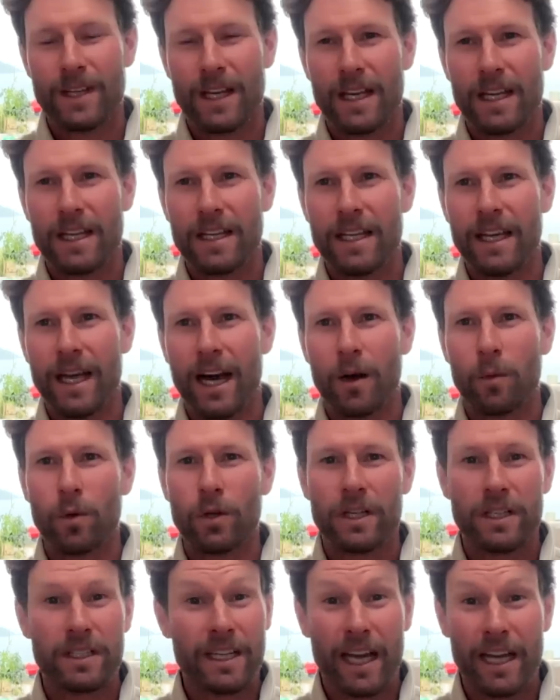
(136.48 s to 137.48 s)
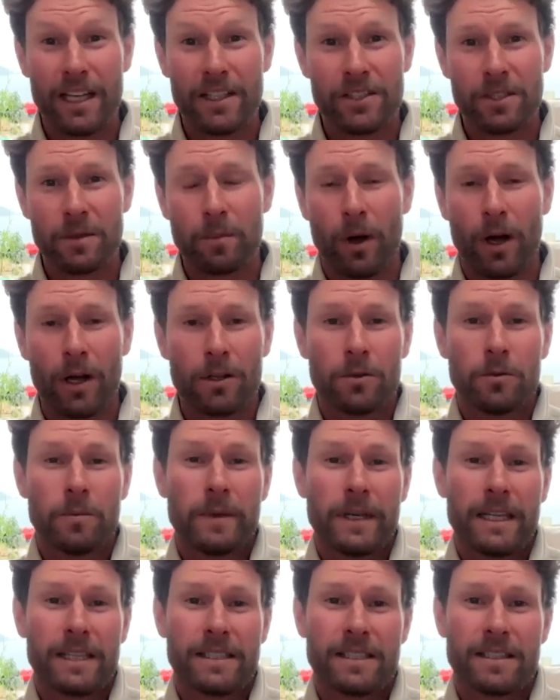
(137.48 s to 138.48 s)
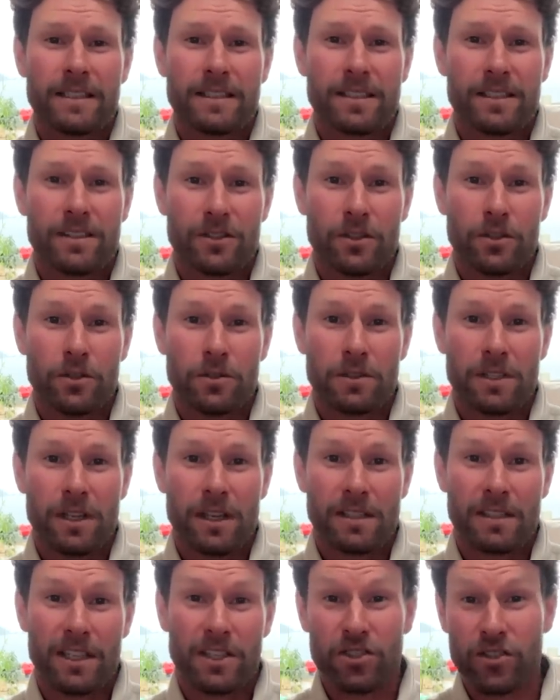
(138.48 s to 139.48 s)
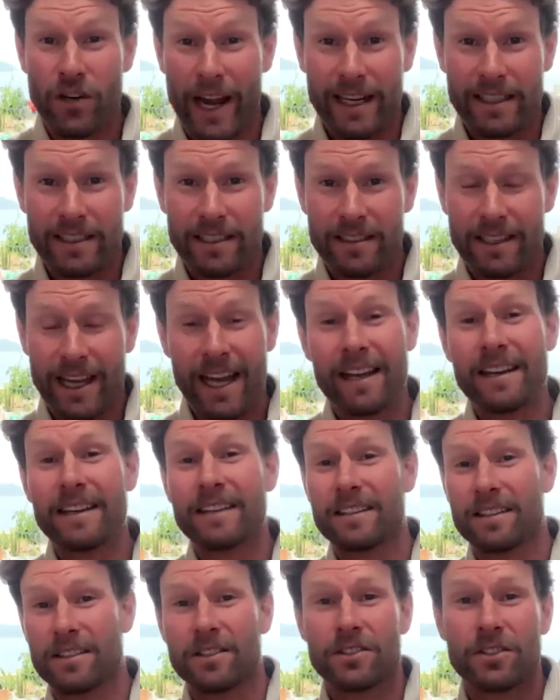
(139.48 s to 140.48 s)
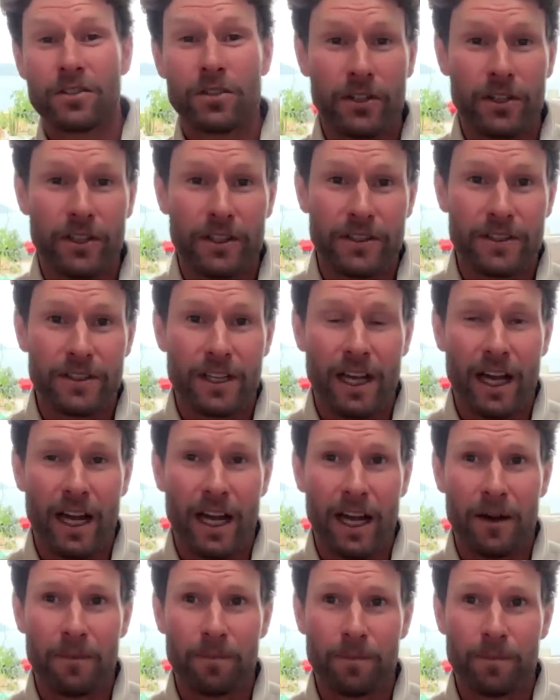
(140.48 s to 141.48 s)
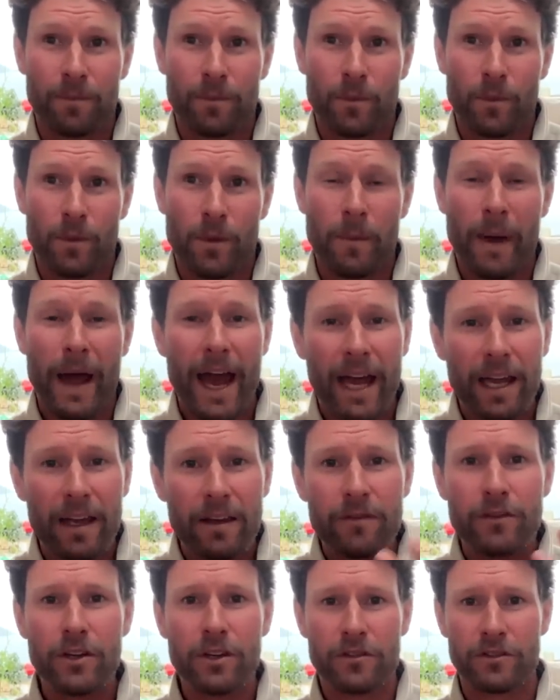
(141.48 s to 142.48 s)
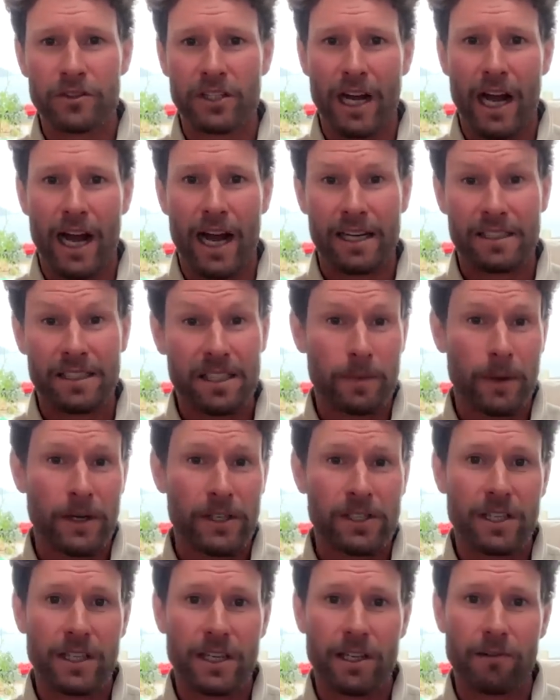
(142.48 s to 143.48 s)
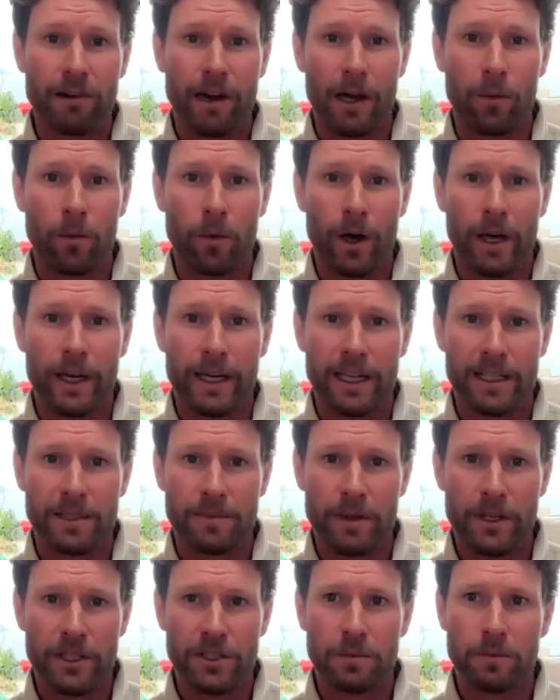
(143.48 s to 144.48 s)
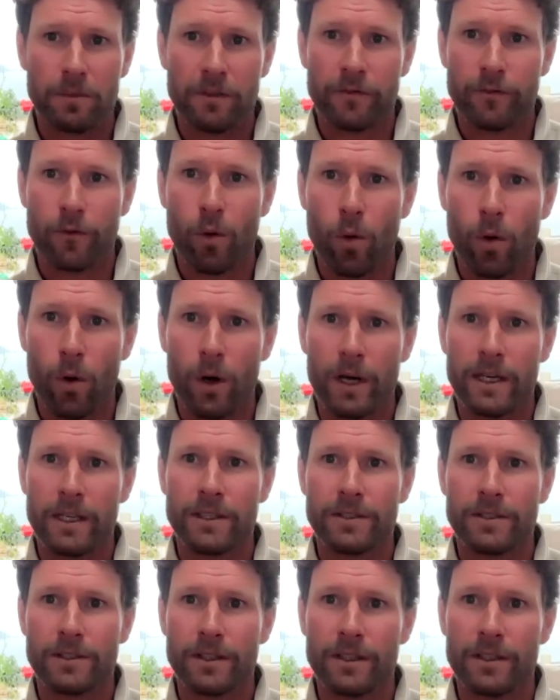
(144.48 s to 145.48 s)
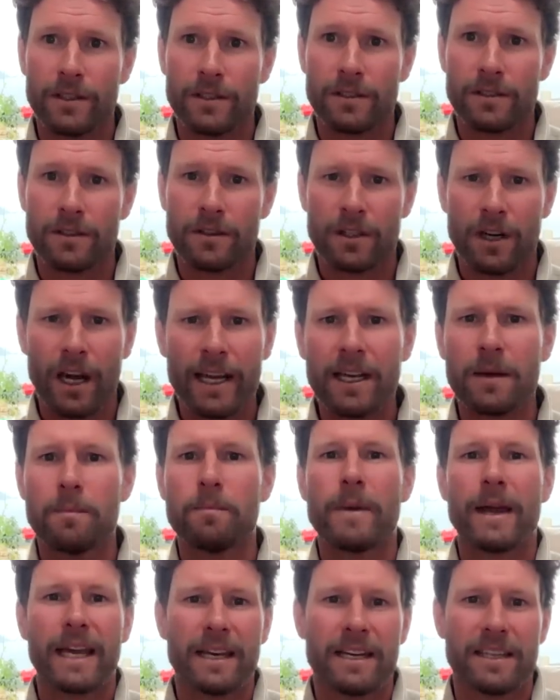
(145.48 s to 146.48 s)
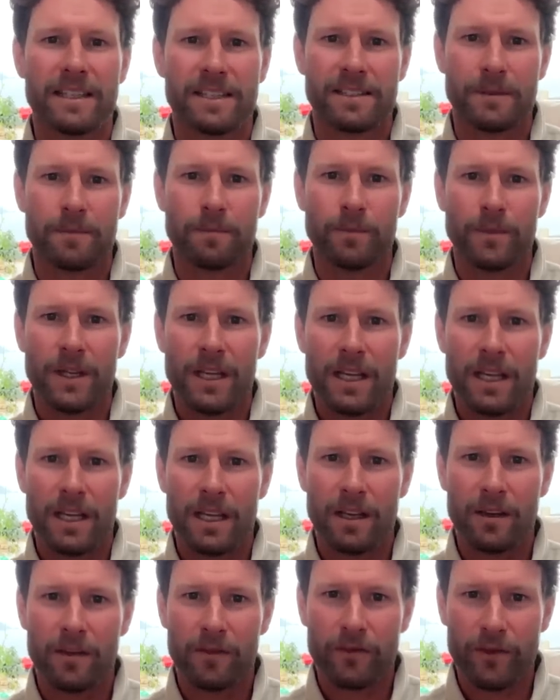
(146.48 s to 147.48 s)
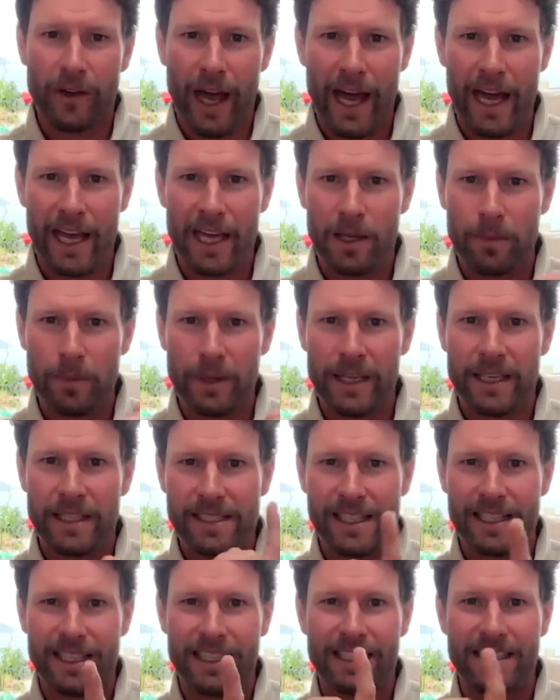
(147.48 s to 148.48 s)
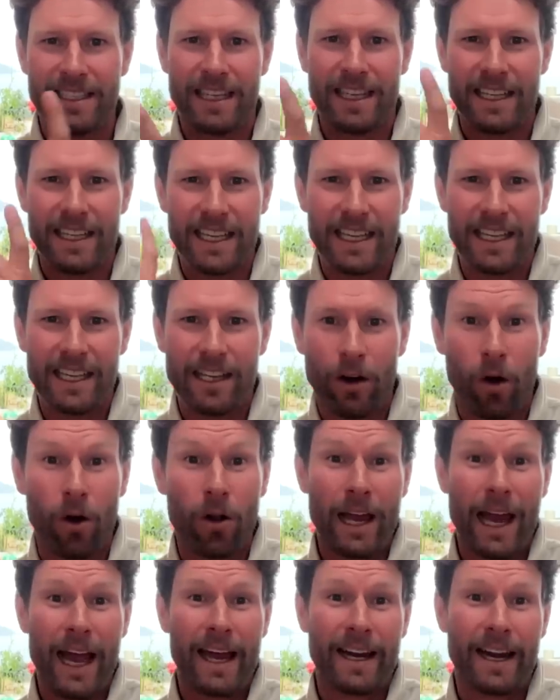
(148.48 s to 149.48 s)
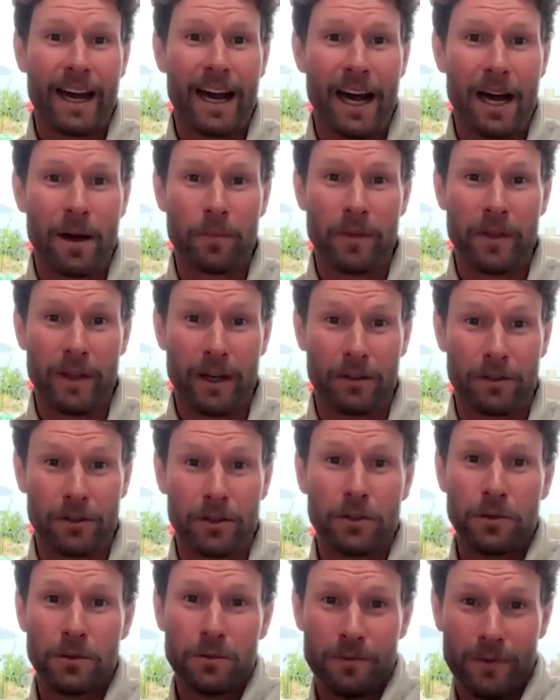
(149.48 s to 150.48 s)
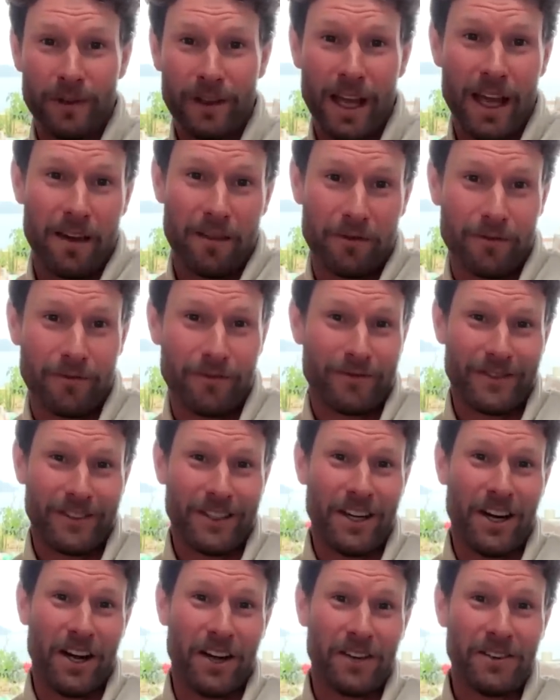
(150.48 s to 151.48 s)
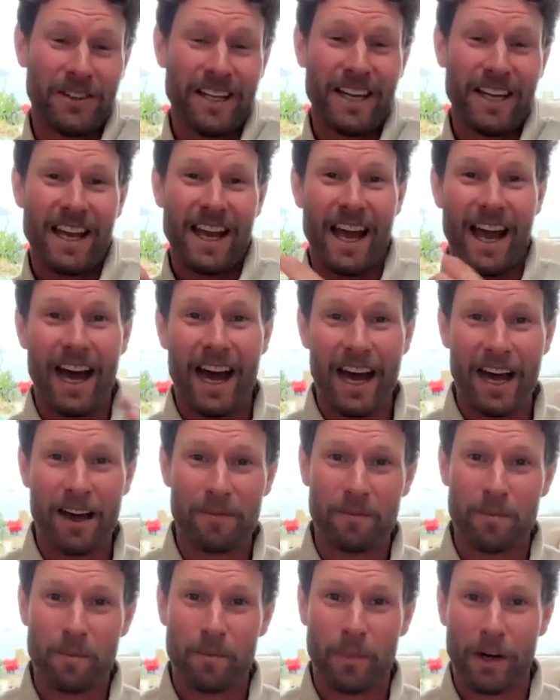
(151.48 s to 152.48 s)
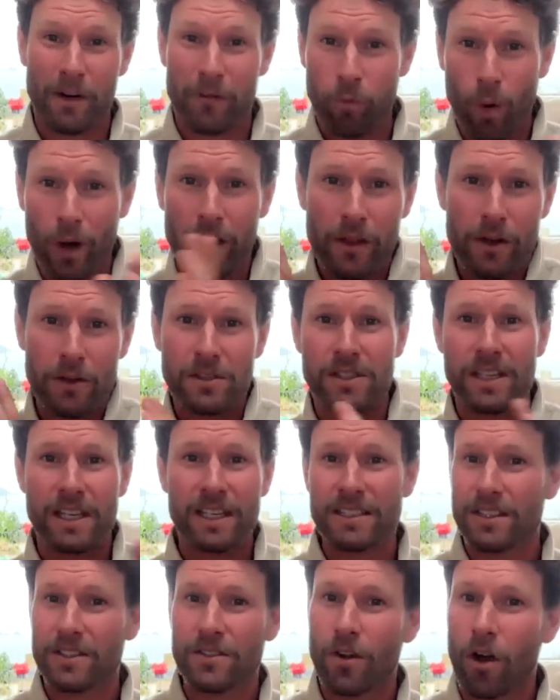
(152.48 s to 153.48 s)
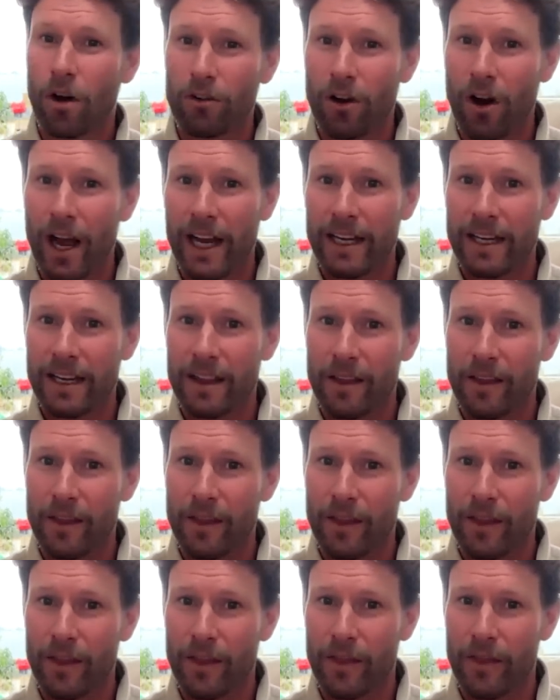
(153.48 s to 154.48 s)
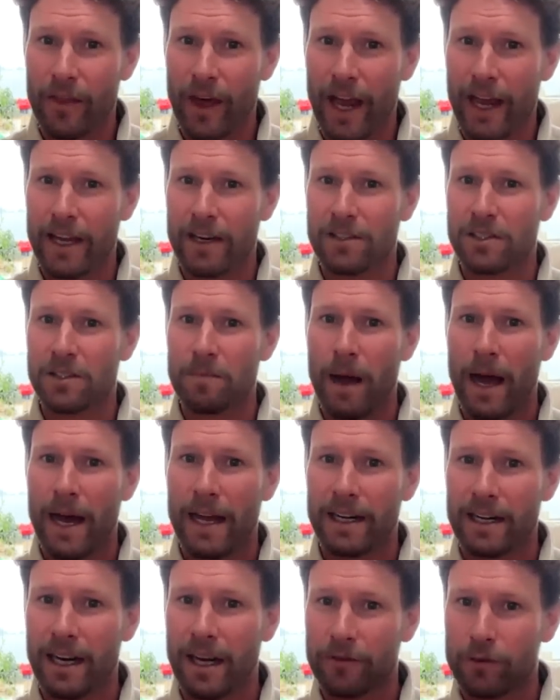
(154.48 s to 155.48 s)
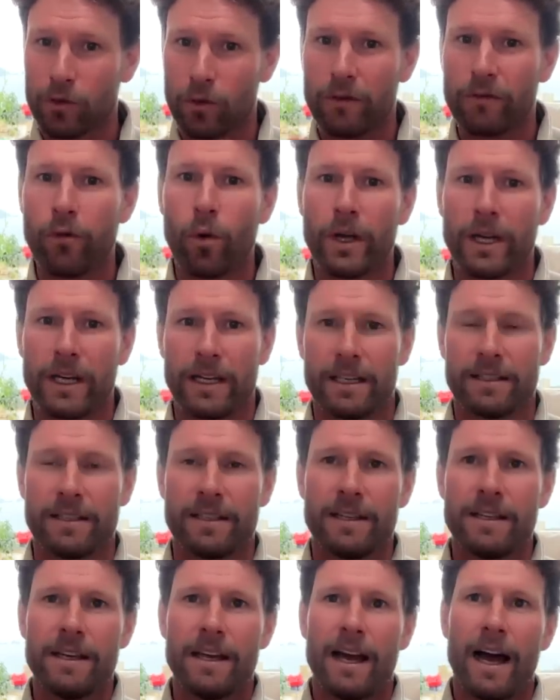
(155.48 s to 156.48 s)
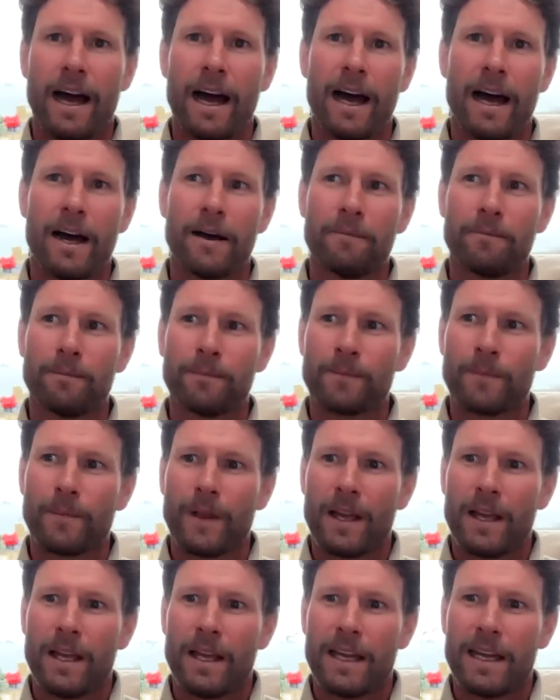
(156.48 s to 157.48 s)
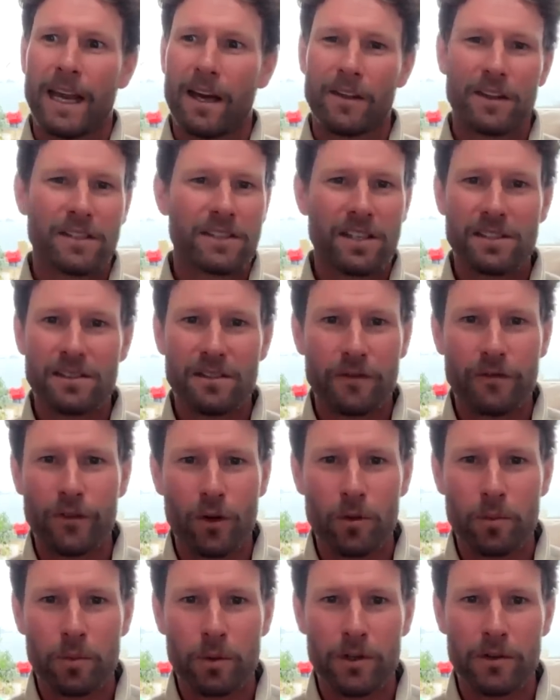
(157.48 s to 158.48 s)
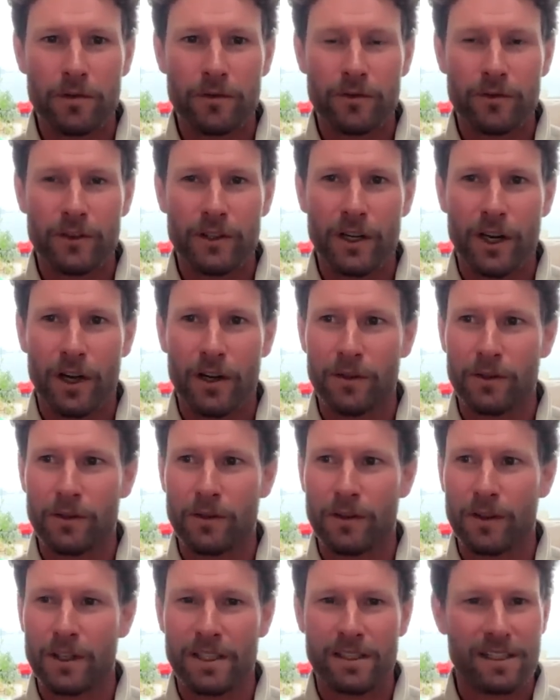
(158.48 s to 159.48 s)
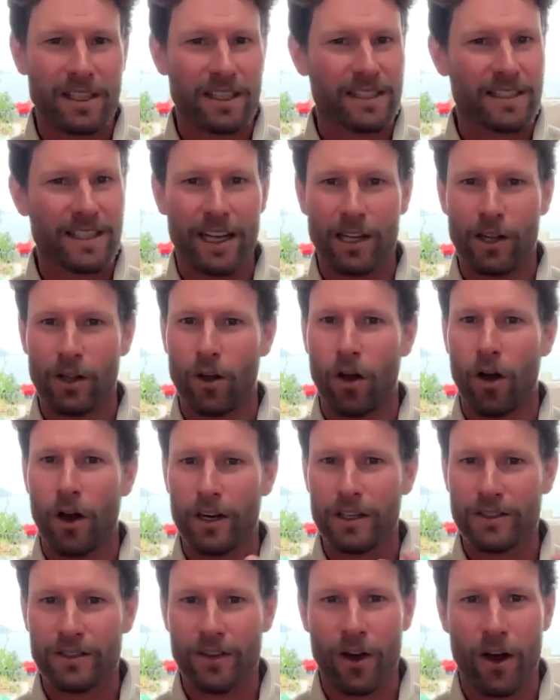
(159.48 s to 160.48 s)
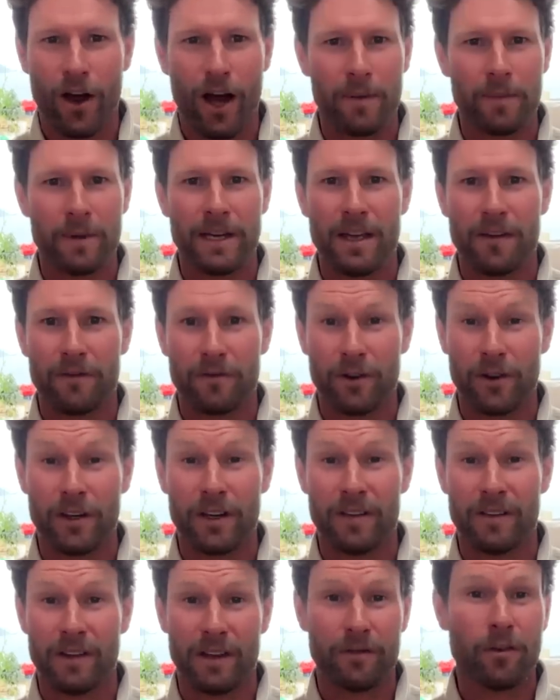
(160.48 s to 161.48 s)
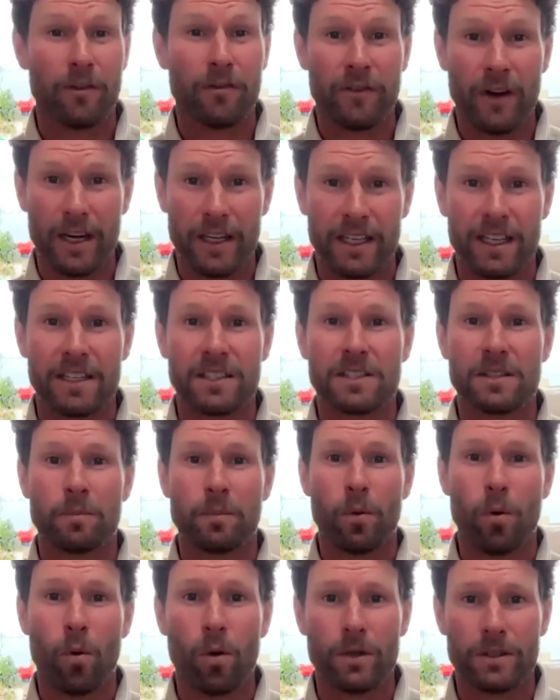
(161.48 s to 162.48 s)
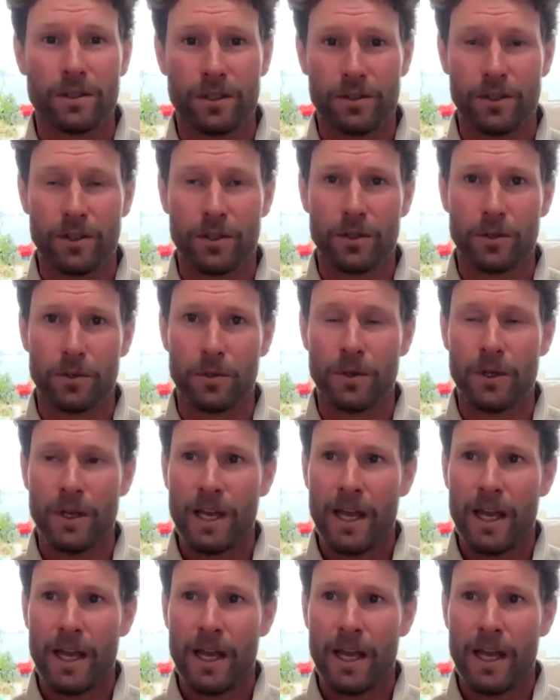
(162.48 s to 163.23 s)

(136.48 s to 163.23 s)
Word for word: Yeah, well, in nature, bioluminescence is used as an attractant and a deterrent. Um, the behavior of sharks, especially a great white, as mentioned before, is is they're like a mechanism. If A, B, C, D, and E all add up, they'll do if You know, um, but if one of those things is not right, they are smart enough to avoid it. Um, now, this isn't foolproof. You know, these things take a lot of time and effort and therefore funding and support to do.